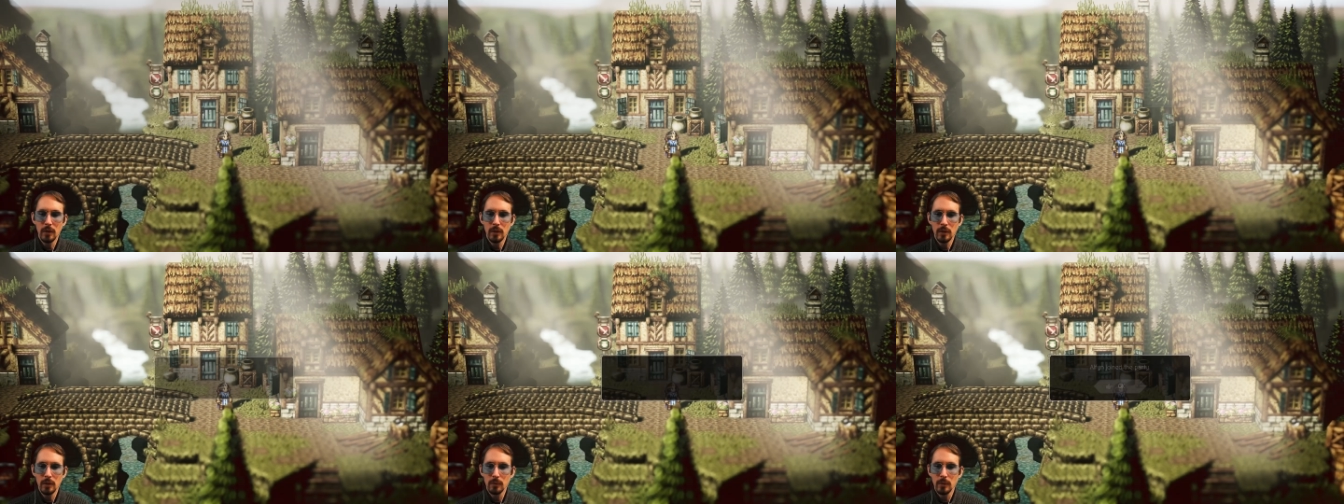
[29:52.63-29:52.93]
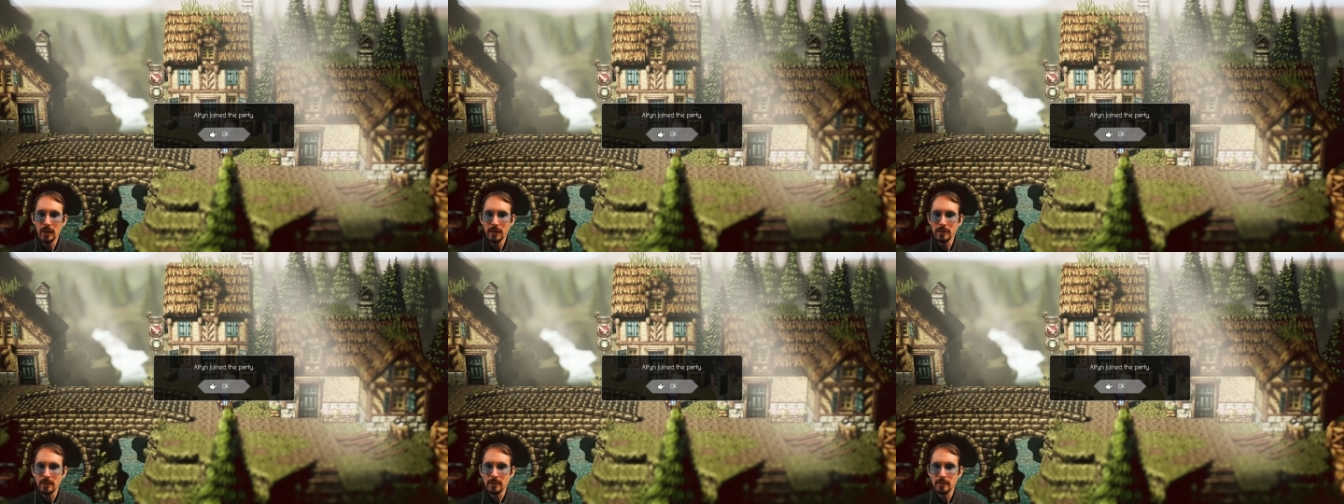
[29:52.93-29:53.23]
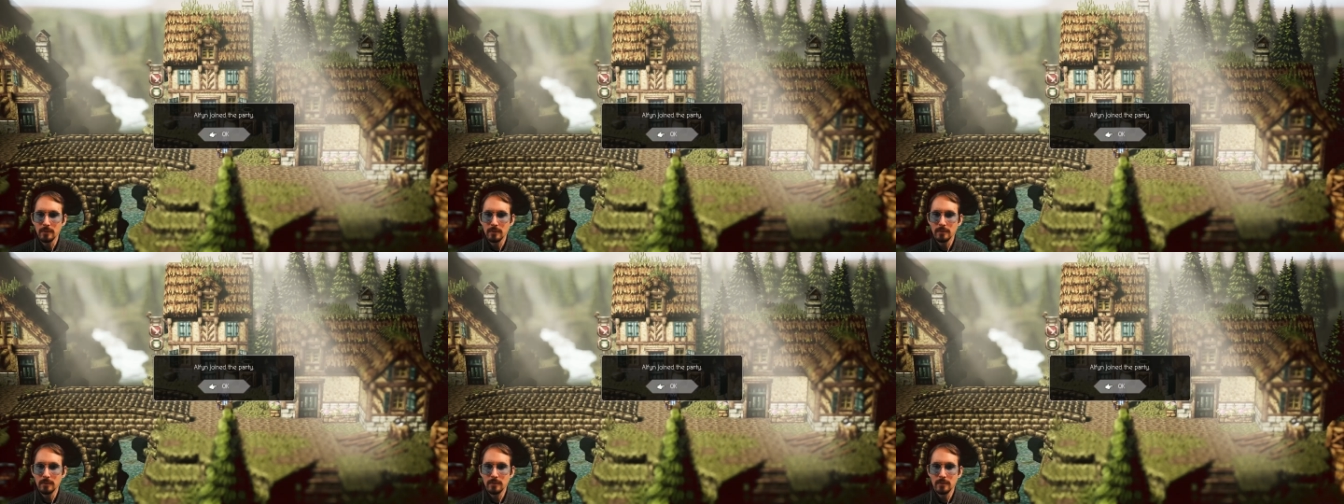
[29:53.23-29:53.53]
Alright
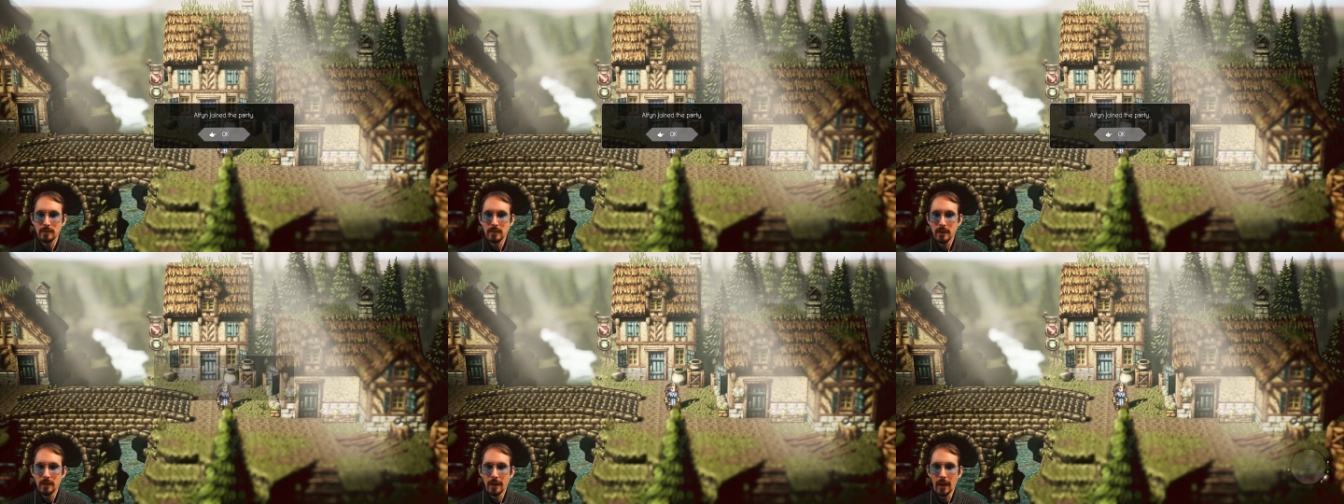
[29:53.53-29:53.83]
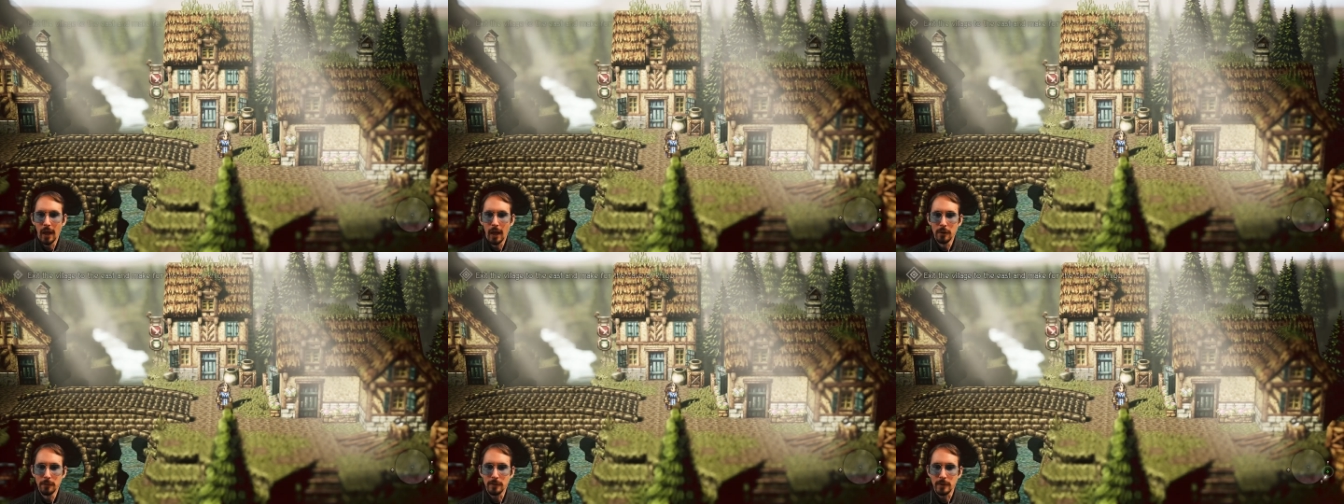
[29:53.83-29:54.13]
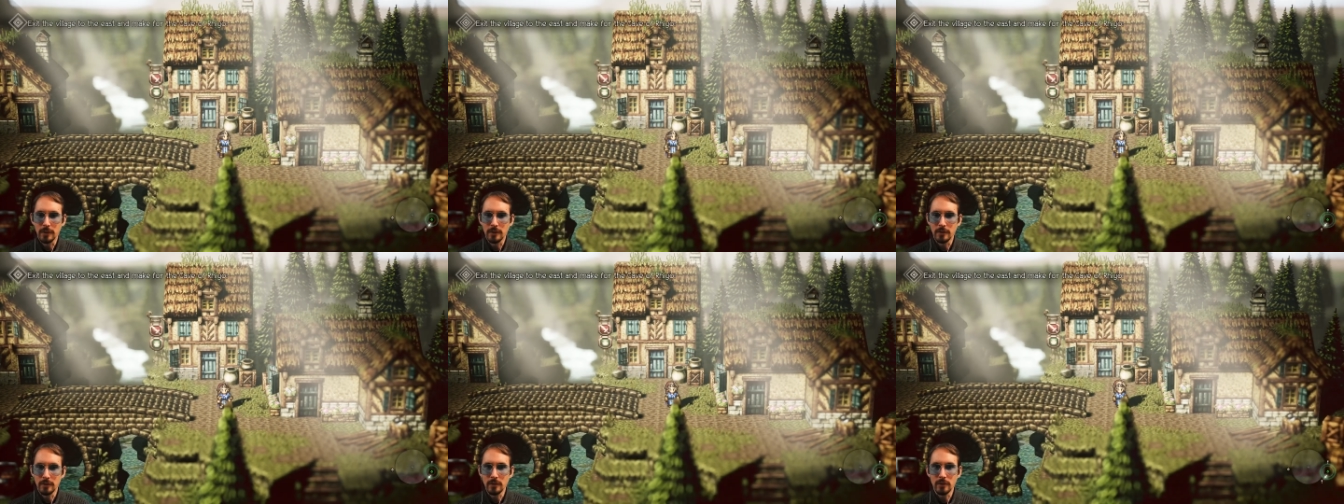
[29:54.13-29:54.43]
then.
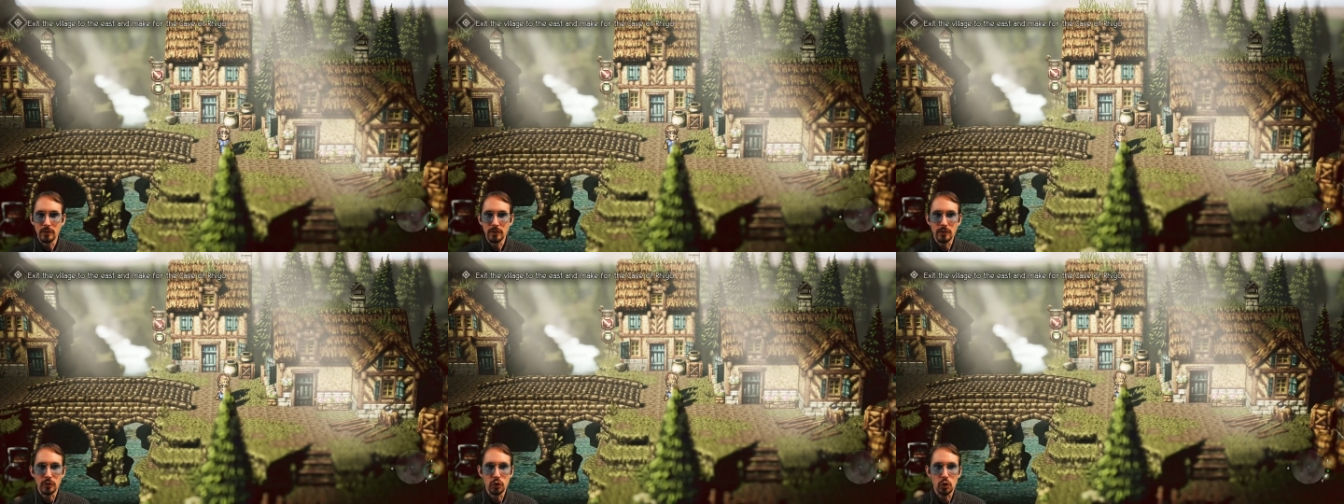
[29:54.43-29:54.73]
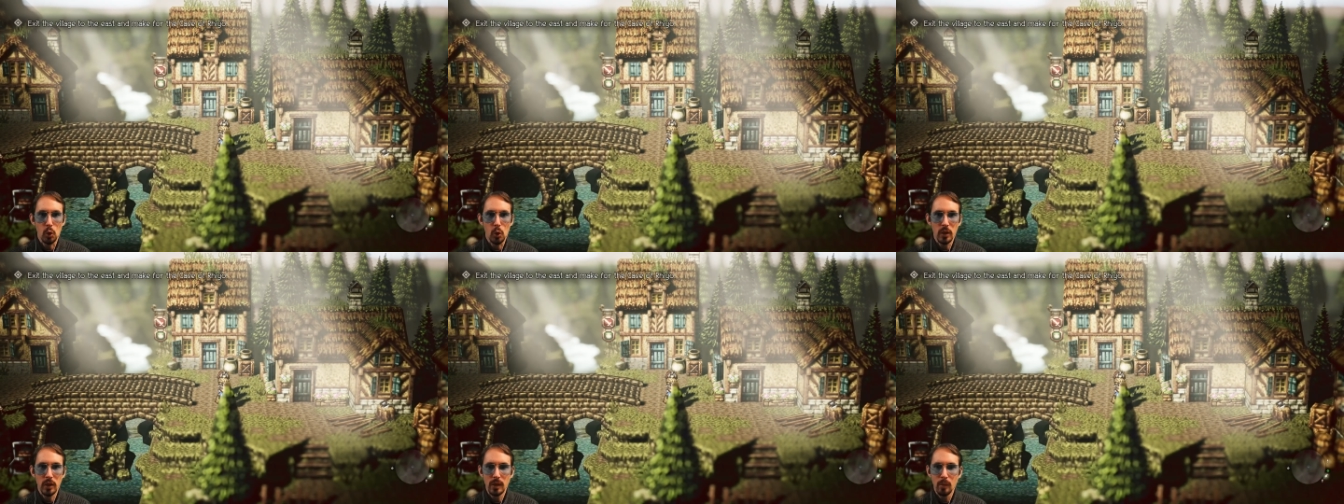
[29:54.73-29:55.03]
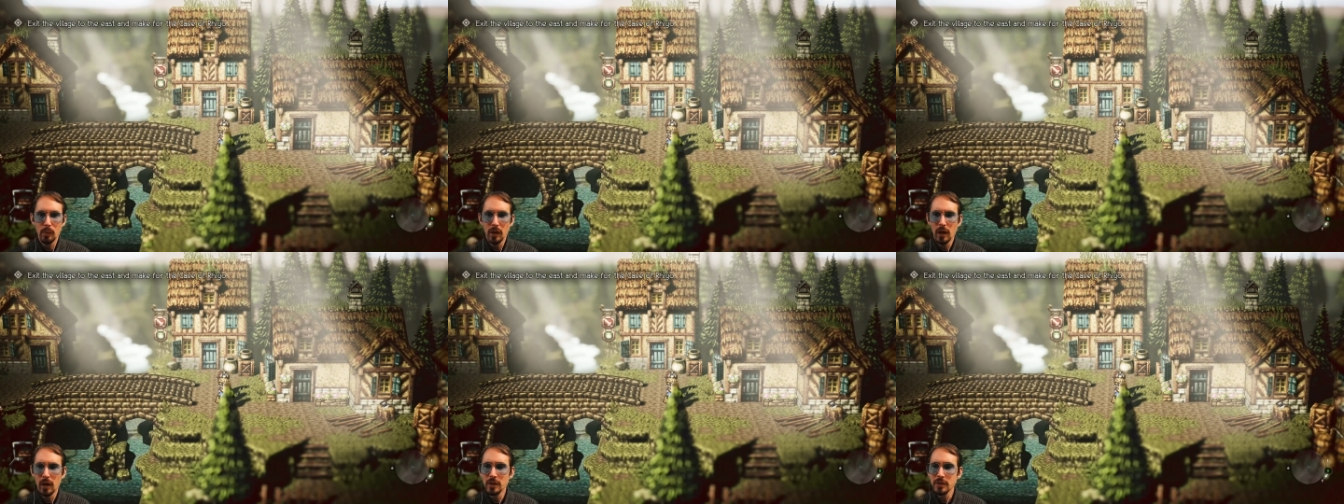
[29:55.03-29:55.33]
Alfyn, join the